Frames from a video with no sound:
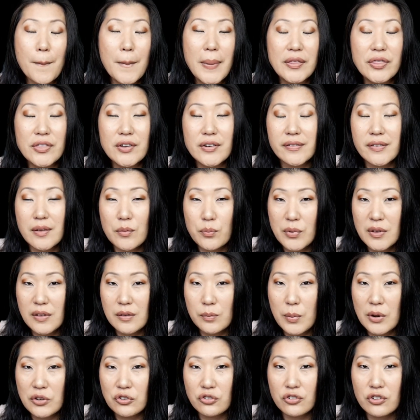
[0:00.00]
But there's something
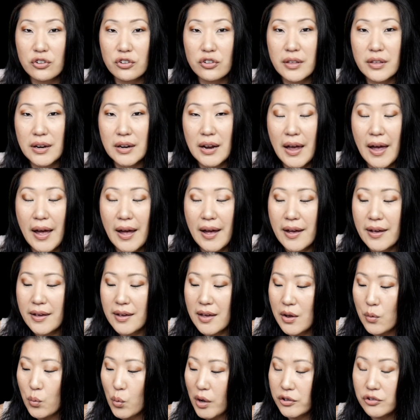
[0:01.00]
special that
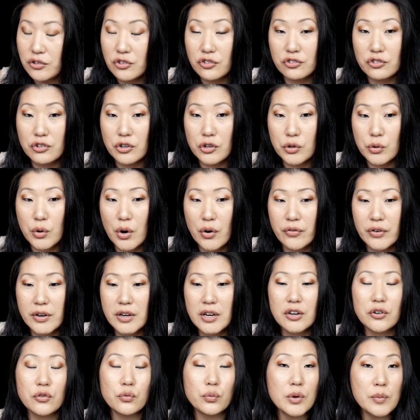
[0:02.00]
I want to show you over
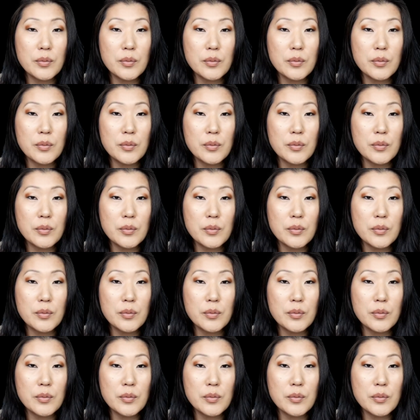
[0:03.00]
here.